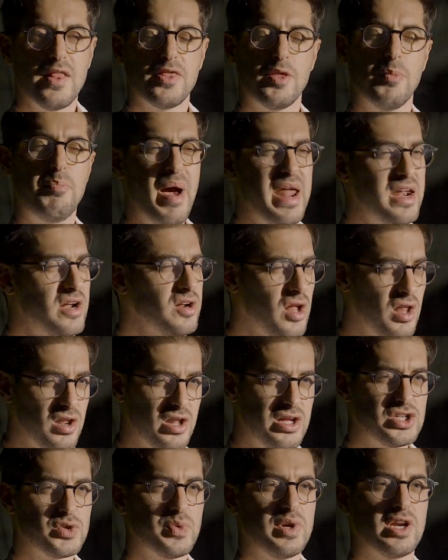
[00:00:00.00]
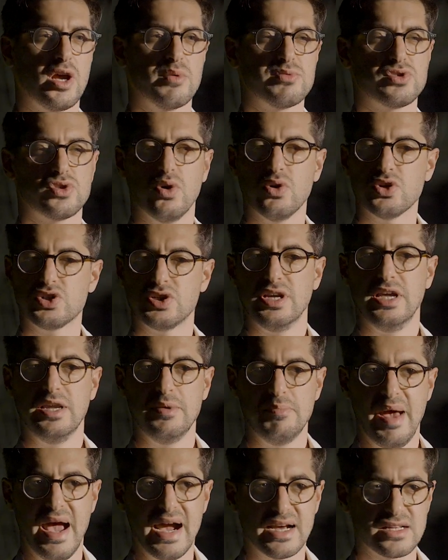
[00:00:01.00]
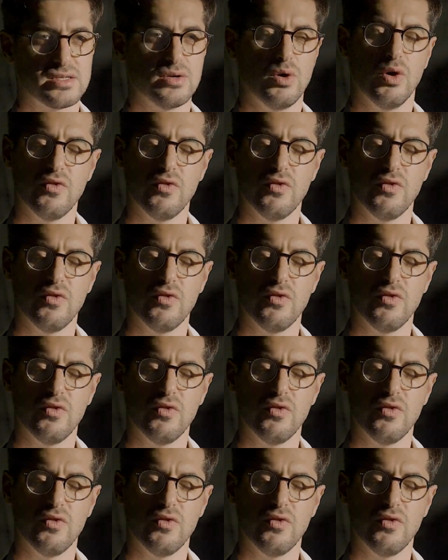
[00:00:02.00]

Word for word: The better knowledge when it comes to ocean impact,